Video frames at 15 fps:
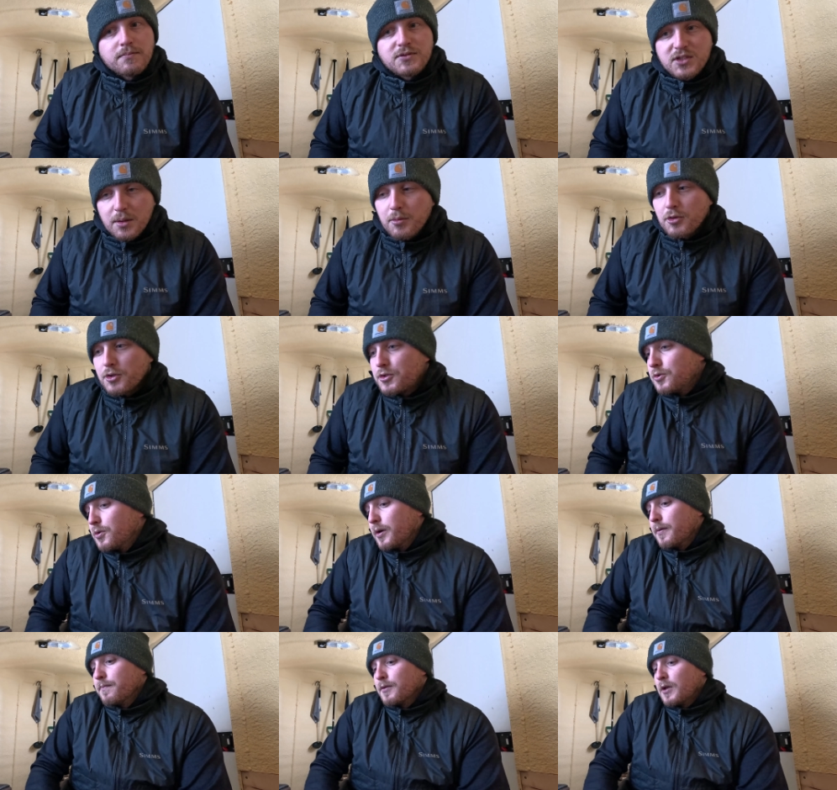similar
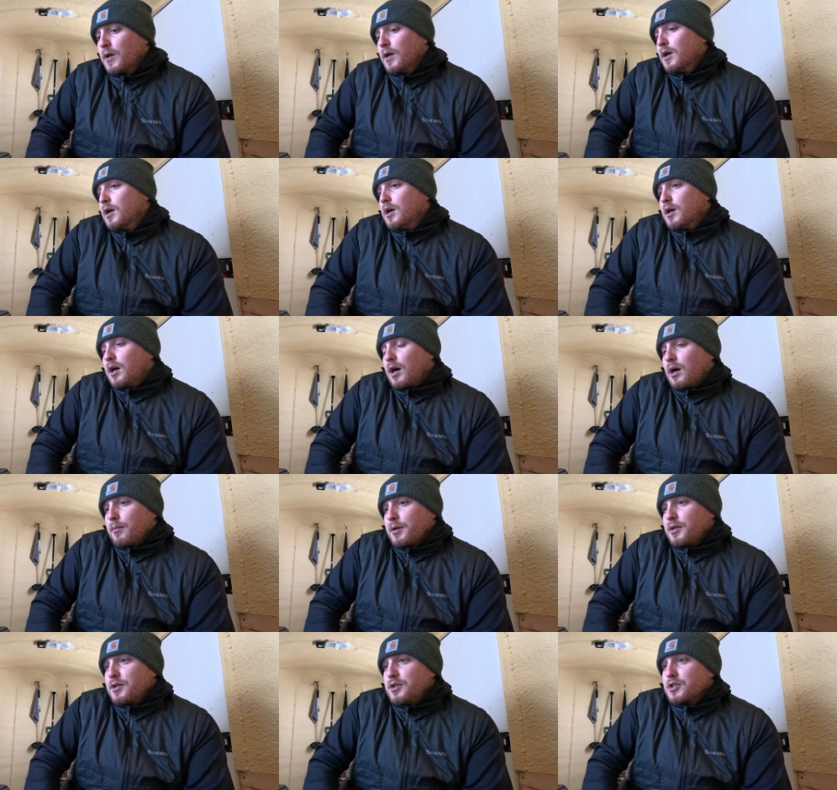to it,
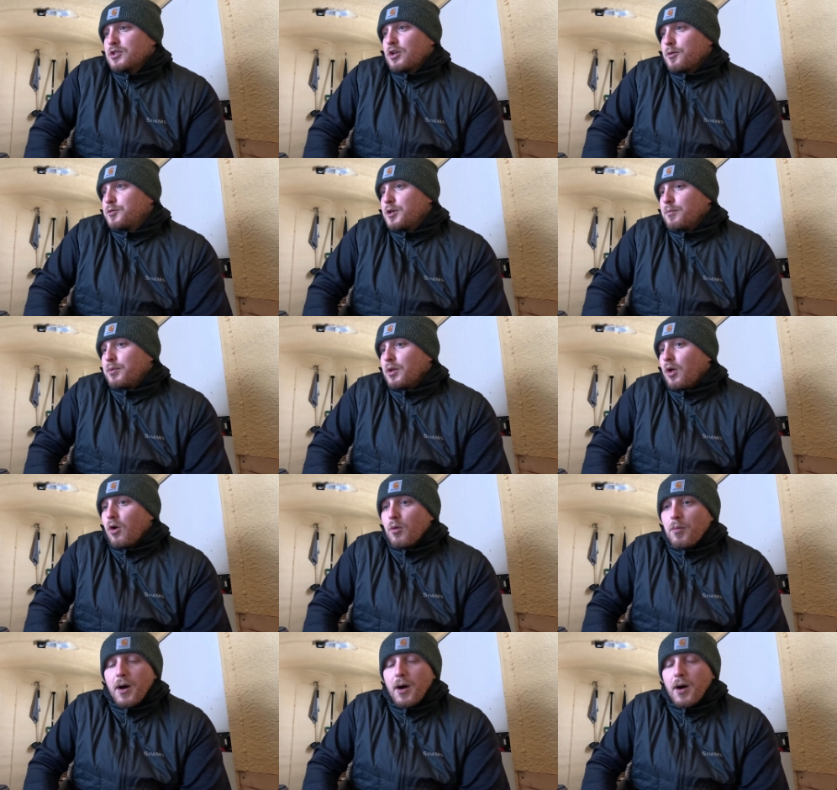in the description below.